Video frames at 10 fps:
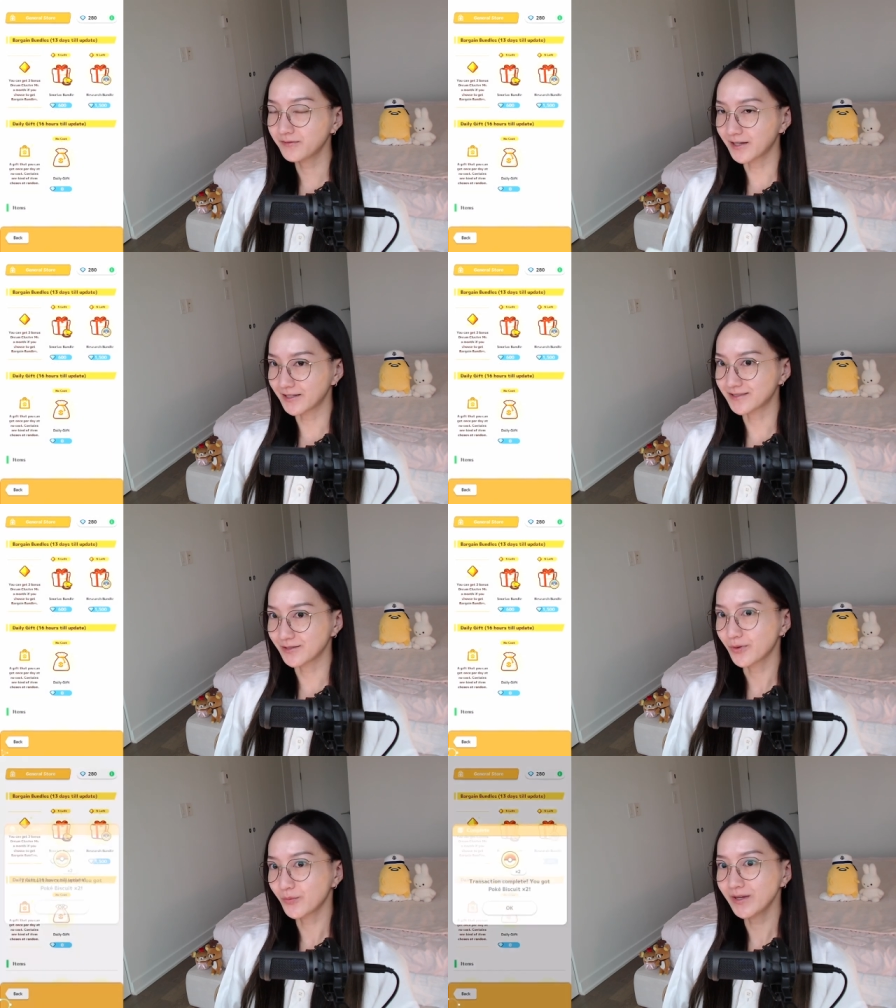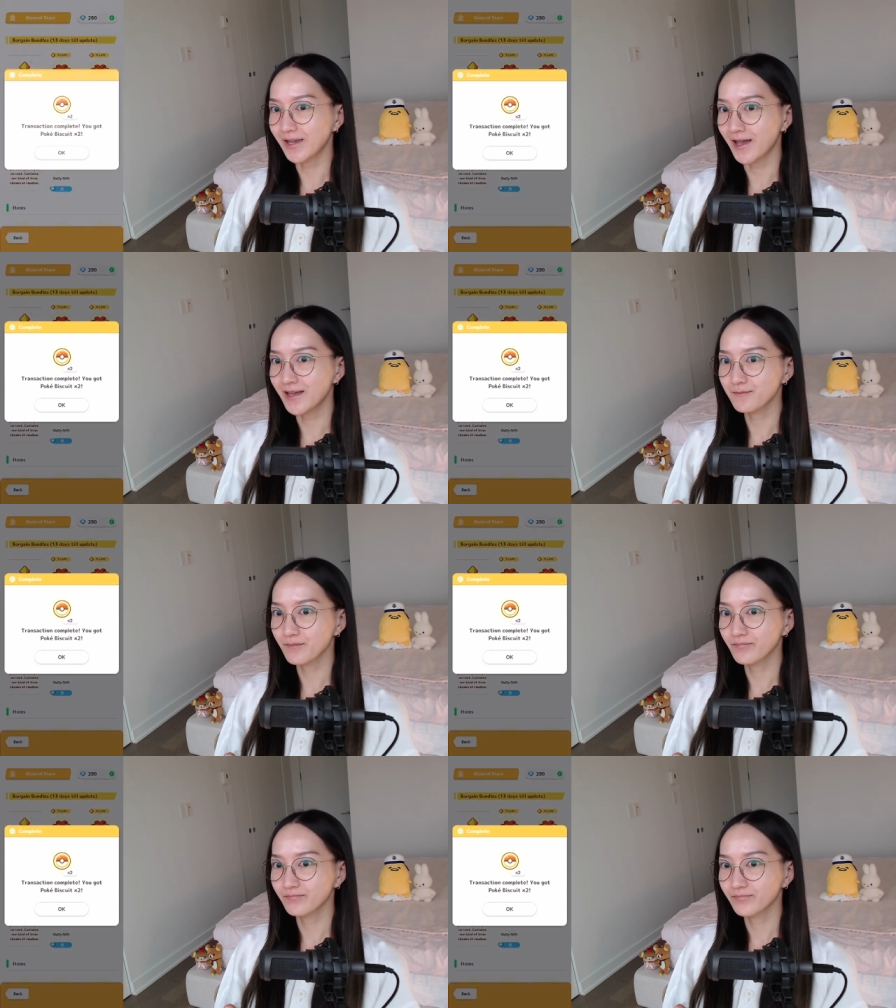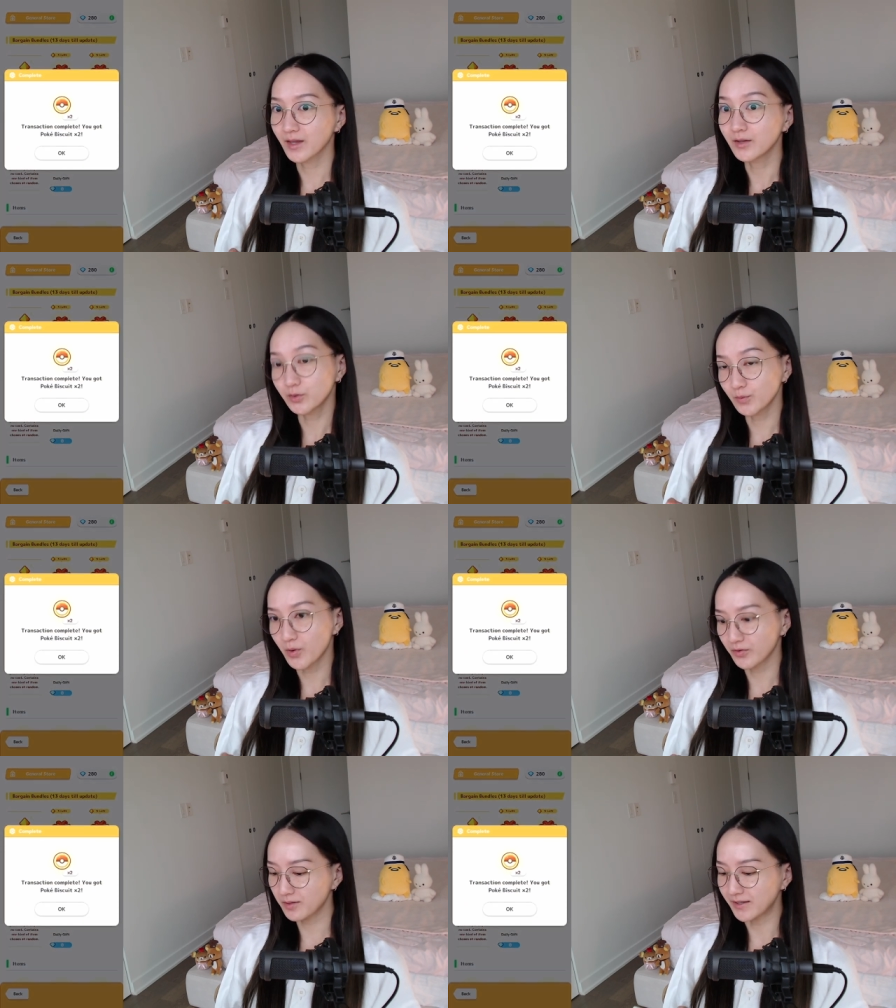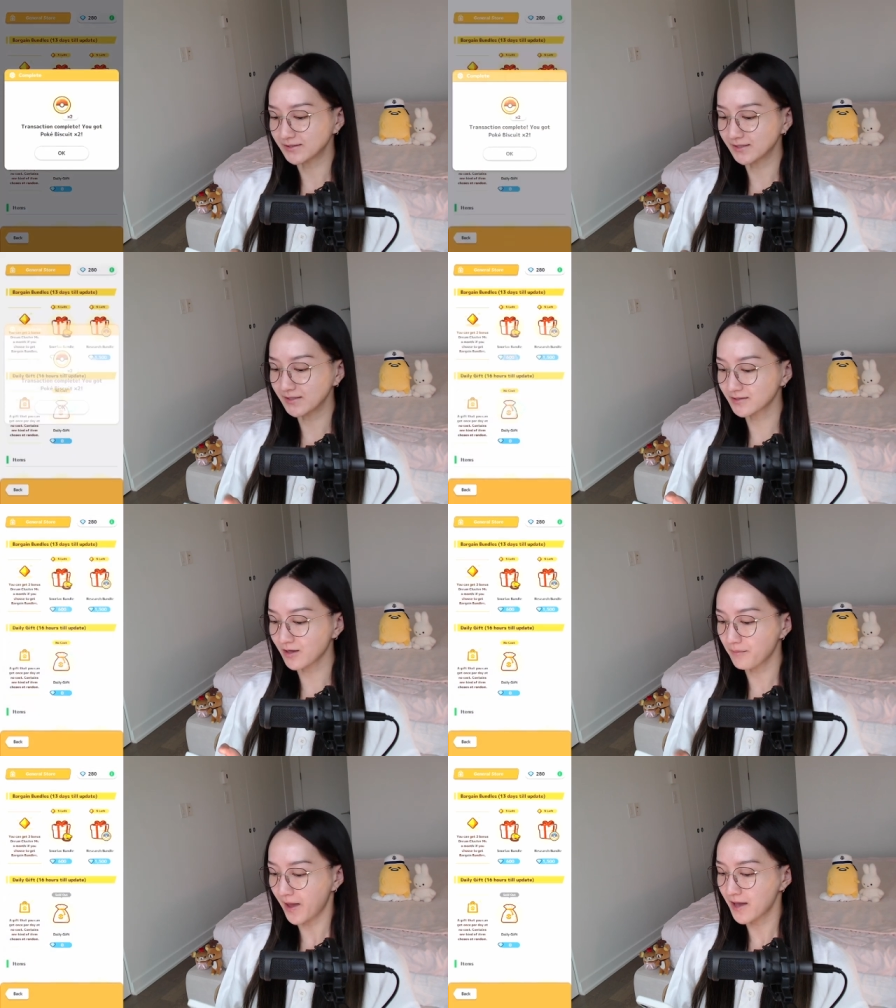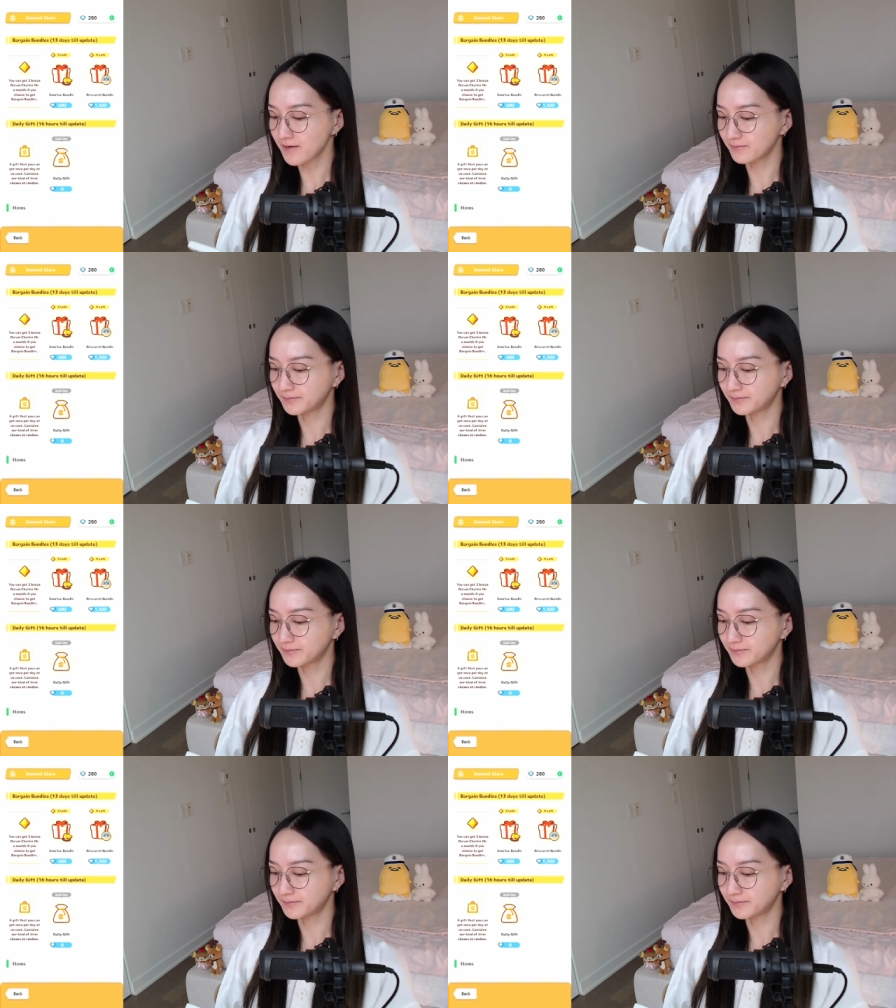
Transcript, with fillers: Let's see what we get. 2 Poké Biscuits, not bad.